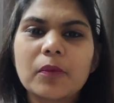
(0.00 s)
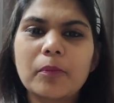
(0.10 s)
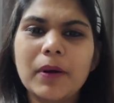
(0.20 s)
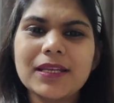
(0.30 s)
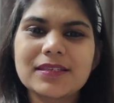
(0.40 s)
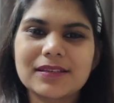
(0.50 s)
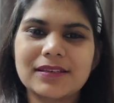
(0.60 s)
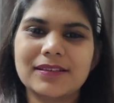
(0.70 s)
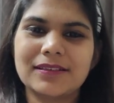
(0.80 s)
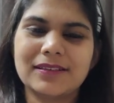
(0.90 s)
But
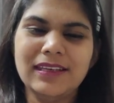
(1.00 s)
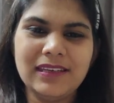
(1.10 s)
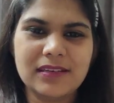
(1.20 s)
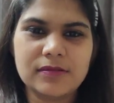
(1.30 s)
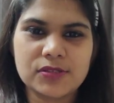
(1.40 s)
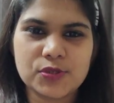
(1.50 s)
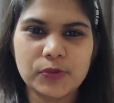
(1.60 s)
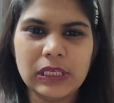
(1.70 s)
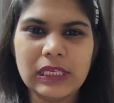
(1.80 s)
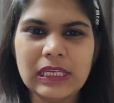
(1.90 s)

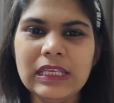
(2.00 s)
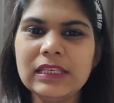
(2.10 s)
showing